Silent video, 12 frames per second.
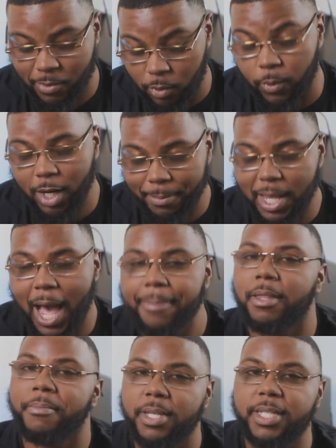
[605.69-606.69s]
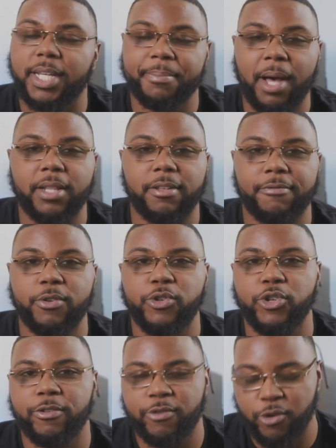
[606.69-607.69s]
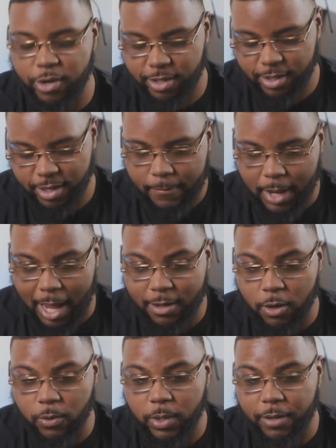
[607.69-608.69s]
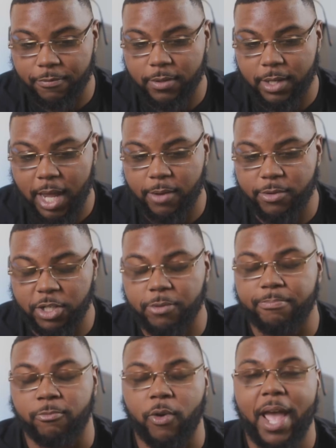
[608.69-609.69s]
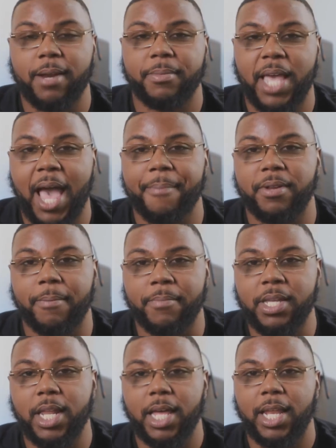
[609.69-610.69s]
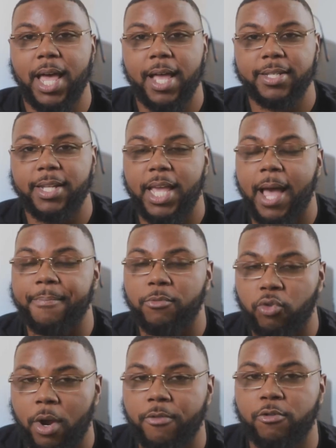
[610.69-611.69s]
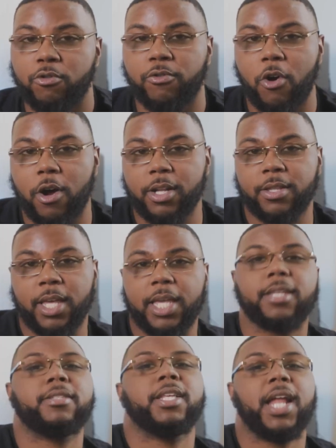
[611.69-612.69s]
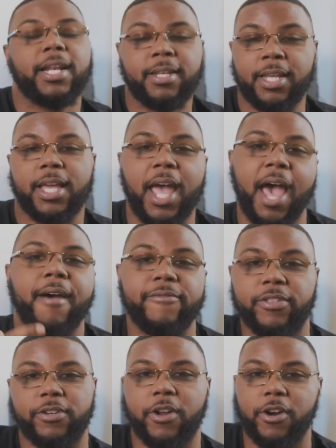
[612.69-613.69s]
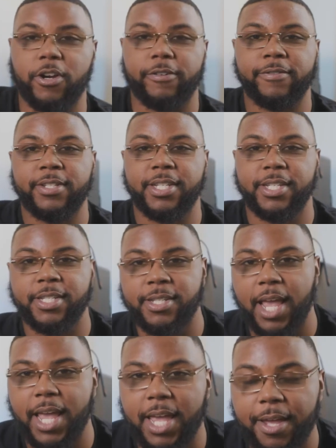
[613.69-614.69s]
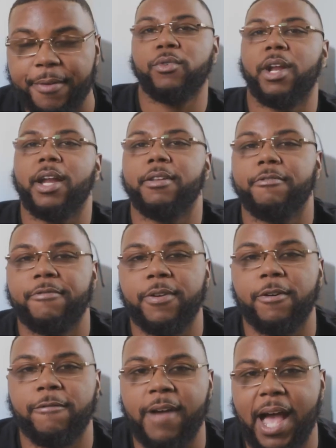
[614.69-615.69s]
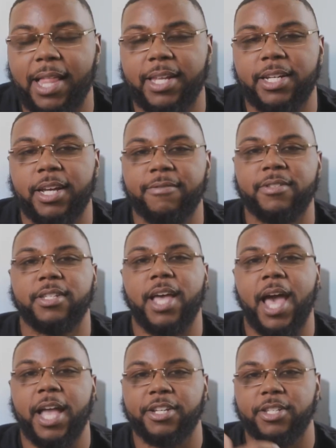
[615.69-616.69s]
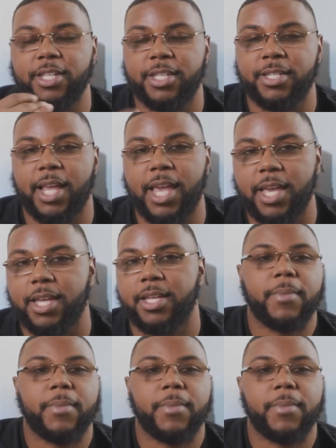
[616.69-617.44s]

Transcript: We want to be optimistic about the future, of course. I know if today just randomly happened to be that last day, I'm grateful for all the things that I did have the nerve to say when I didn't feel valid enough to actually say it.